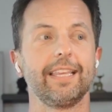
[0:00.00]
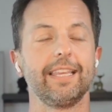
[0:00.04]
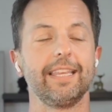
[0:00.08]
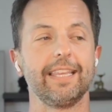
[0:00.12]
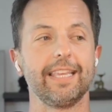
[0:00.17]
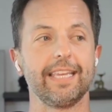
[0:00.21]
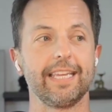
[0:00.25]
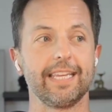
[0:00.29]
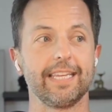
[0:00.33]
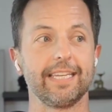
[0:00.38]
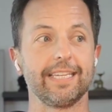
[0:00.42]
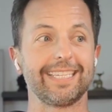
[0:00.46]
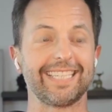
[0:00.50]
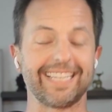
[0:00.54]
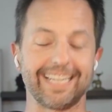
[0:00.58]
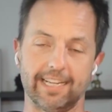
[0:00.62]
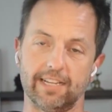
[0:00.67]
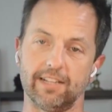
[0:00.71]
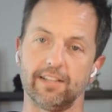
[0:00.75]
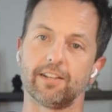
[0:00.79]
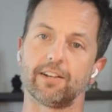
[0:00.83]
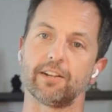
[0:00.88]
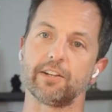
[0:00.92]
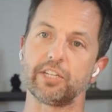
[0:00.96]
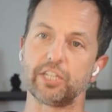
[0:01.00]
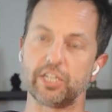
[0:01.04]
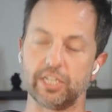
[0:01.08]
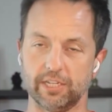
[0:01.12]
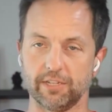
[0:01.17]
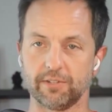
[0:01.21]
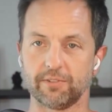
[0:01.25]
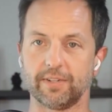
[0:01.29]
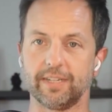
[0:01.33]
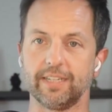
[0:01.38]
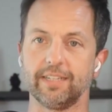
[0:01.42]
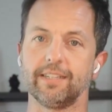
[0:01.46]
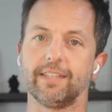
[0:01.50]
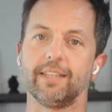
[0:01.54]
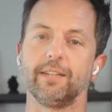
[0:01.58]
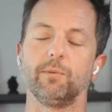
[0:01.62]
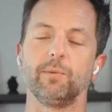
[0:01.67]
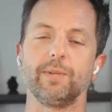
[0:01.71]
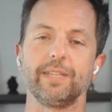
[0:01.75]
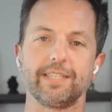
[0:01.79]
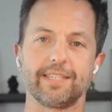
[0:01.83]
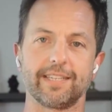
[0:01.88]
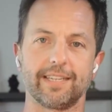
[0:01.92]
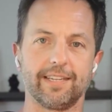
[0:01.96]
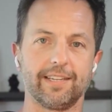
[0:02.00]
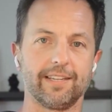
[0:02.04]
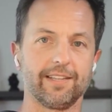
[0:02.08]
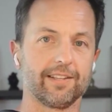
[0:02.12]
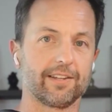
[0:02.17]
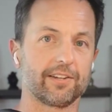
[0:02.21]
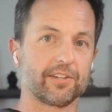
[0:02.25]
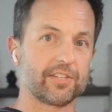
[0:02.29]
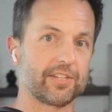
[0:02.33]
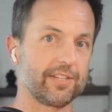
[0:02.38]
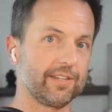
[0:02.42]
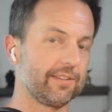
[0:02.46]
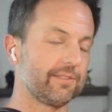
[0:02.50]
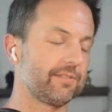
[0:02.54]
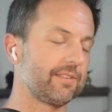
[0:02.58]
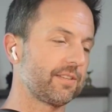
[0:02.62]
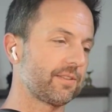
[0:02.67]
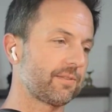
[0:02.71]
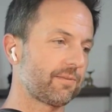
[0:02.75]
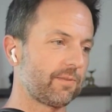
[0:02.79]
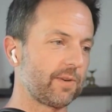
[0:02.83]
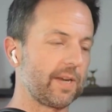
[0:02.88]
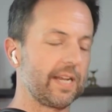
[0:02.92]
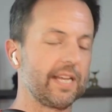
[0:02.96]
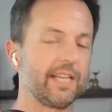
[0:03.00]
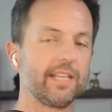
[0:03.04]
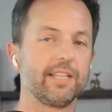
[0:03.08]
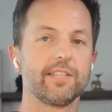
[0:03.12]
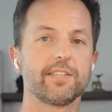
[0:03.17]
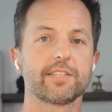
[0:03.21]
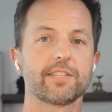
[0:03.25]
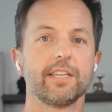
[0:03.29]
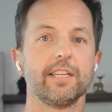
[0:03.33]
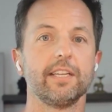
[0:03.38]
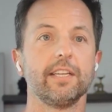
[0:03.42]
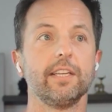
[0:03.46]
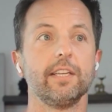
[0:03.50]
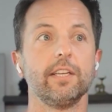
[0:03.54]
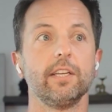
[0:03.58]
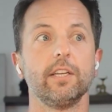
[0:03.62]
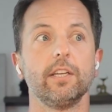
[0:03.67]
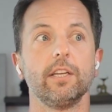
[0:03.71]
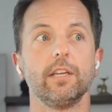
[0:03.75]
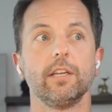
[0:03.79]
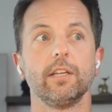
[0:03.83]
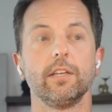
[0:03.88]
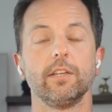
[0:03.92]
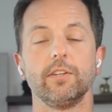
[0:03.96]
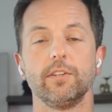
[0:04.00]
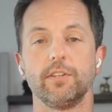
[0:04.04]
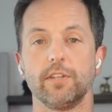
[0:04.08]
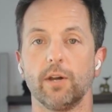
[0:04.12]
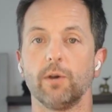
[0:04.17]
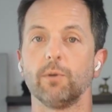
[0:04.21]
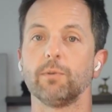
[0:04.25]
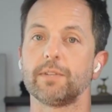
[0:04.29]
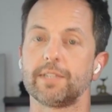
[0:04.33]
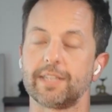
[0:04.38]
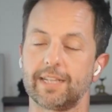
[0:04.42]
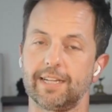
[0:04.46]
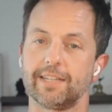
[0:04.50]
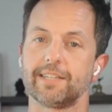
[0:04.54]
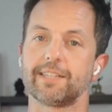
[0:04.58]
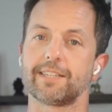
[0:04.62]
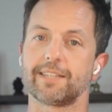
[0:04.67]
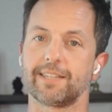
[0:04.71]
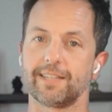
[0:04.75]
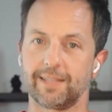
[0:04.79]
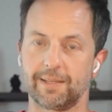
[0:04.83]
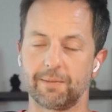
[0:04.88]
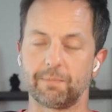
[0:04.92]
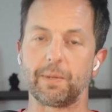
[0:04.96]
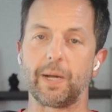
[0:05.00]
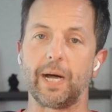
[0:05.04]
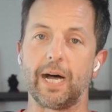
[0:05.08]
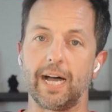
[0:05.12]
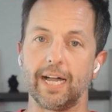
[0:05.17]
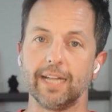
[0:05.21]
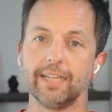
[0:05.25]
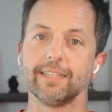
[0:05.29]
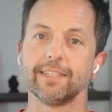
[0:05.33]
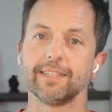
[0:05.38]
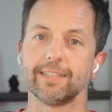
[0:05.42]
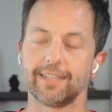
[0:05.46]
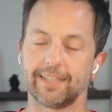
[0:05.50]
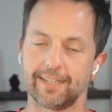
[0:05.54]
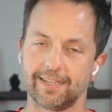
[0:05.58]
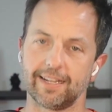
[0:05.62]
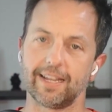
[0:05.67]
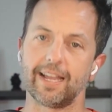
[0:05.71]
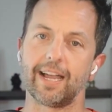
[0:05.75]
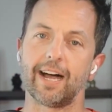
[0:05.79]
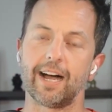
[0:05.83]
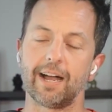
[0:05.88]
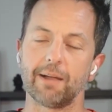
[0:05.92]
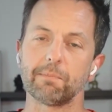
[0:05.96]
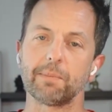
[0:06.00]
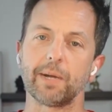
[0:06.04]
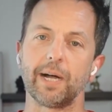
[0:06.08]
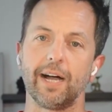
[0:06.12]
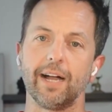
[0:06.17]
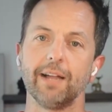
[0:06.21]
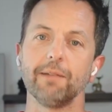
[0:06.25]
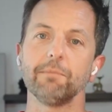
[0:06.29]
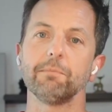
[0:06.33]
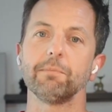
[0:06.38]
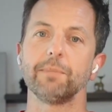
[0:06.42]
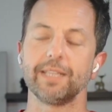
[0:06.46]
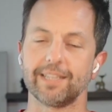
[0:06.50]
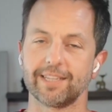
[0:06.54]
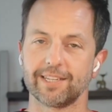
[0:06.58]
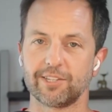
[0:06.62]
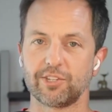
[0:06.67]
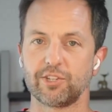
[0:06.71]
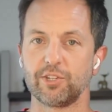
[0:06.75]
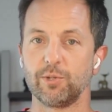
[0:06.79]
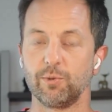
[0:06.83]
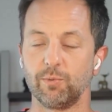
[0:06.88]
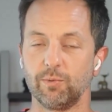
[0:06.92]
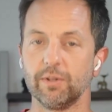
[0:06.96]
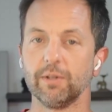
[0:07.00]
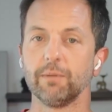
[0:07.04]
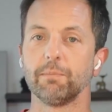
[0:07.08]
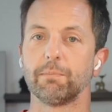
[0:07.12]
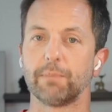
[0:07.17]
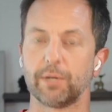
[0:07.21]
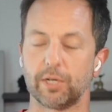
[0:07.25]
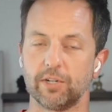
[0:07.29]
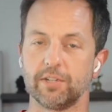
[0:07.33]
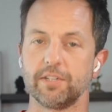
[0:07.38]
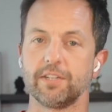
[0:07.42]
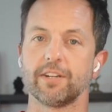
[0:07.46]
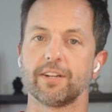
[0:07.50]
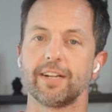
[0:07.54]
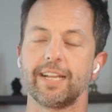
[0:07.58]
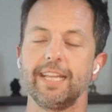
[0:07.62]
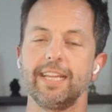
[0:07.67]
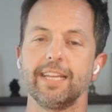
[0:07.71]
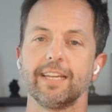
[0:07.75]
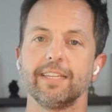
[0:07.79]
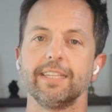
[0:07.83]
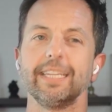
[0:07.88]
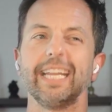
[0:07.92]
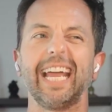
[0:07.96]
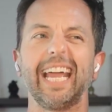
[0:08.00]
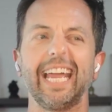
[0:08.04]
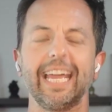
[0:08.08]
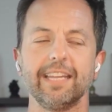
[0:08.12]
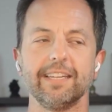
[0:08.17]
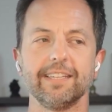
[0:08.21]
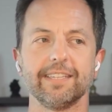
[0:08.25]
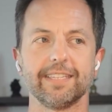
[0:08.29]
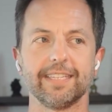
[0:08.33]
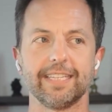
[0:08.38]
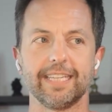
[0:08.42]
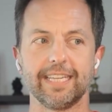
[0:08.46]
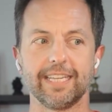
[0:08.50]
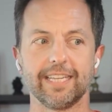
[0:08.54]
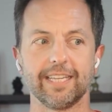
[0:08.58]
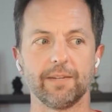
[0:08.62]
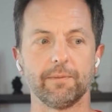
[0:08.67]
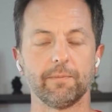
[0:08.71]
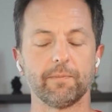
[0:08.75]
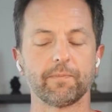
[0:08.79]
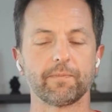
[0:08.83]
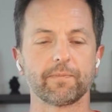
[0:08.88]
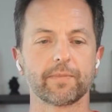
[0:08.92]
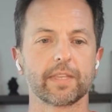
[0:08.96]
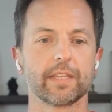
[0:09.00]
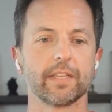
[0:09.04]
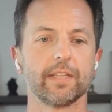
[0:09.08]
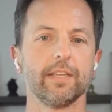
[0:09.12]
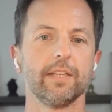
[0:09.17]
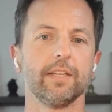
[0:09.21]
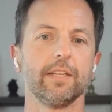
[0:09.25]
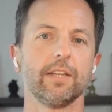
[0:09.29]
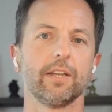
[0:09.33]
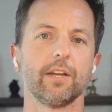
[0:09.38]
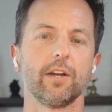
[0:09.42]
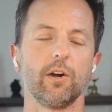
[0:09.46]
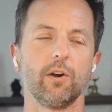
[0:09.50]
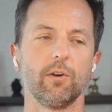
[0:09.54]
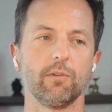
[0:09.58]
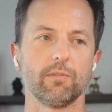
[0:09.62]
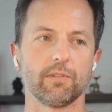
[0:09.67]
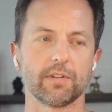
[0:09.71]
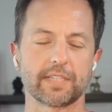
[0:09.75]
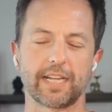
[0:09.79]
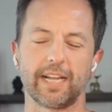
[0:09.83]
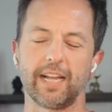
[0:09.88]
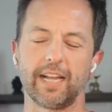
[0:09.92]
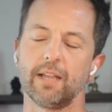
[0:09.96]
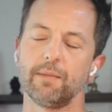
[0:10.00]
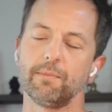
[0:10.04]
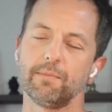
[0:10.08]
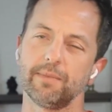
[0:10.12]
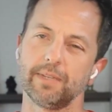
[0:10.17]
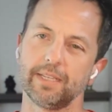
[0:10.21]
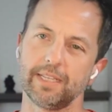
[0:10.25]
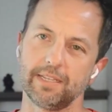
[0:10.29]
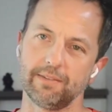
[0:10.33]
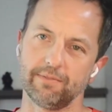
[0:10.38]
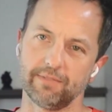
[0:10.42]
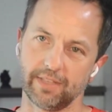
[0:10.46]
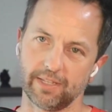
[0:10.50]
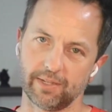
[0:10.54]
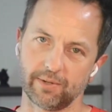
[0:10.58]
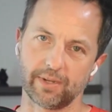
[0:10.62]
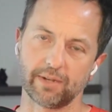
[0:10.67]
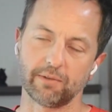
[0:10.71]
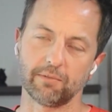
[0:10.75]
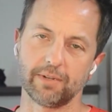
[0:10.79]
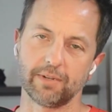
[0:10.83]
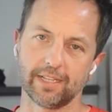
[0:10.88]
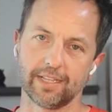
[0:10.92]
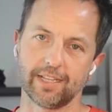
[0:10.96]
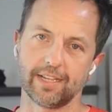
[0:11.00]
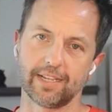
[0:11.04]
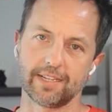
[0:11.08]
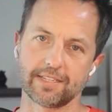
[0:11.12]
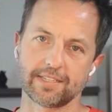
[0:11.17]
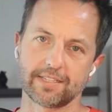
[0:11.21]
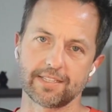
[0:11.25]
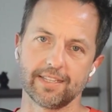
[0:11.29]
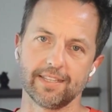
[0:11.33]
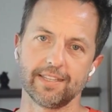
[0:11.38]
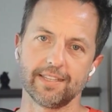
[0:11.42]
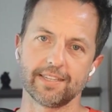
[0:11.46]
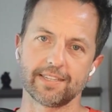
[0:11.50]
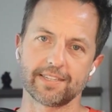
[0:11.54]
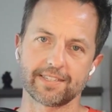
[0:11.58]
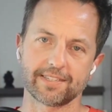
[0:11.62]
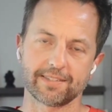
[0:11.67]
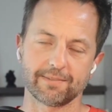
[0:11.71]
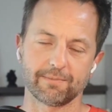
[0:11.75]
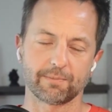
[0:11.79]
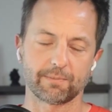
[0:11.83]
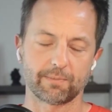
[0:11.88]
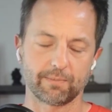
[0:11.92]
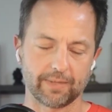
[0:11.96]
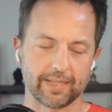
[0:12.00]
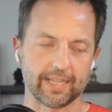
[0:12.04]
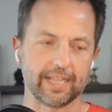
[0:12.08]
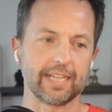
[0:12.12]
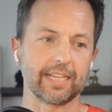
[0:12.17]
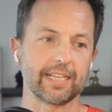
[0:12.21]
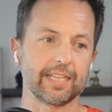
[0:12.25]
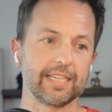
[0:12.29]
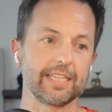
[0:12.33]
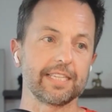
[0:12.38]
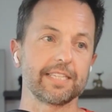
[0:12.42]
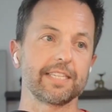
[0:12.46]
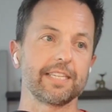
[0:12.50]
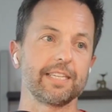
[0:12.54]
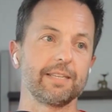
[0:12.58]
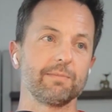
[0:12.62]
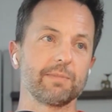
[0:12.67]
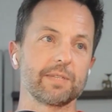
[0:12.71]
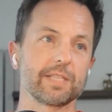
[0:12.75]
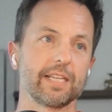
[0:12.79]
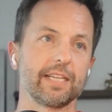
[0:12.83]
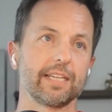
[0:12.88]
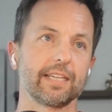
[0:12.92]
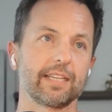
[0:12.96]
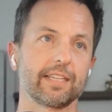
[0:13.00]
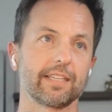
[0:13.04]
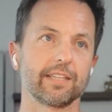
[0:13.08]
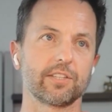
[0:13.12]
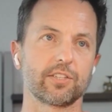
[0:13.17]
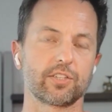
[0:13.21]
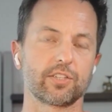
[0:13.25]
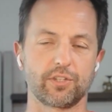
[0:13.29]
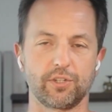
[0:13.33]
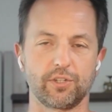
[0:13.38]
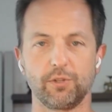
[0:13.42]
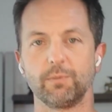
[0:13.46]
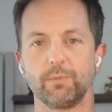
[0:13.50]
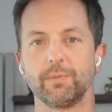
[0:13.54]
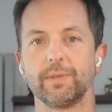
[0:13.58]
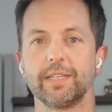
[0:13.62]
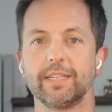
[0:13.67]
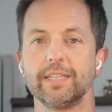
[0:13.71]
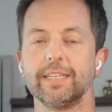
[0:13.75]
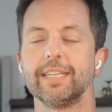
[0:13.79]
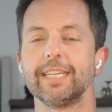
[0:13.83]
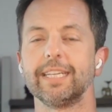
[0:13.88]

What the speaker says: then tell our children and we tell our children's friends, don't touch the pot, a hot pot, because you will burn your hand. And then over time, even though I realize that this likely seems like a stupid